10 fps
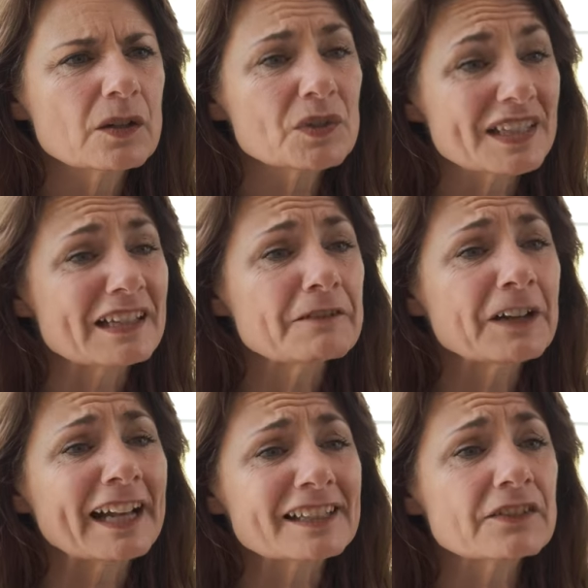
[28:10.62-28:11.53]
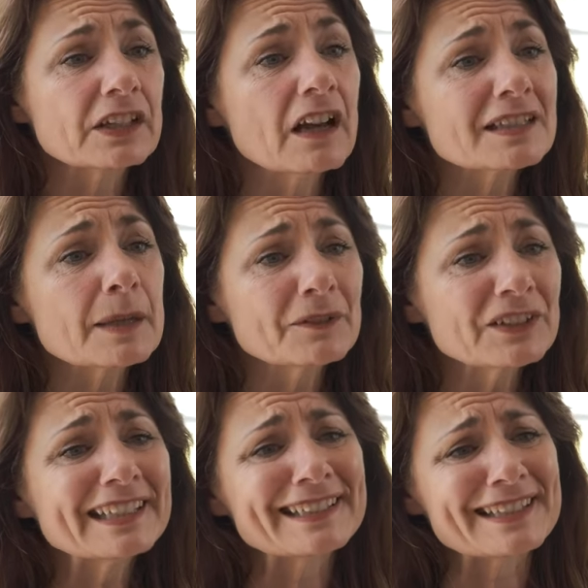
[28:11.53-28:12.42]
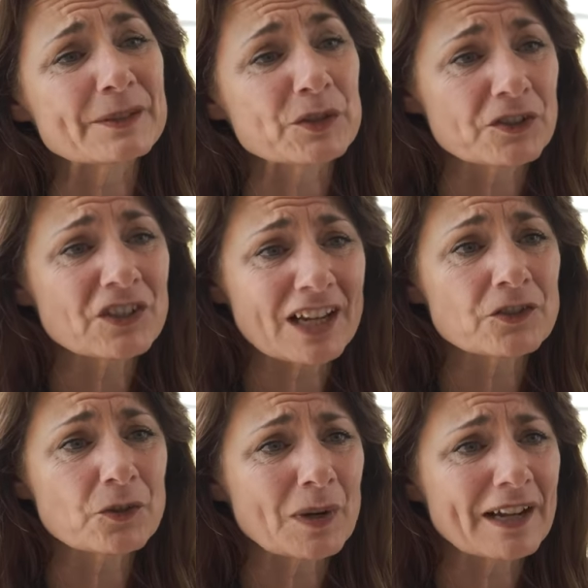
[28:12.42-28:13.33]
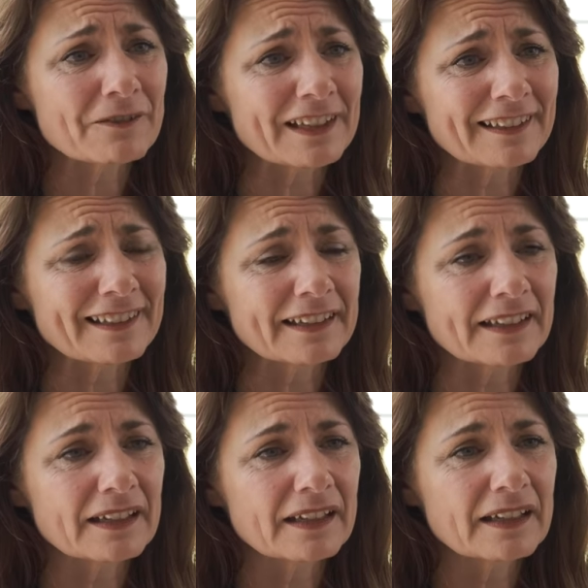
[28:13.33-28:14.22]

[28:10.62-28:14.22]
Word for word: was it the effects of the last couple of years which have changed your way of thinking?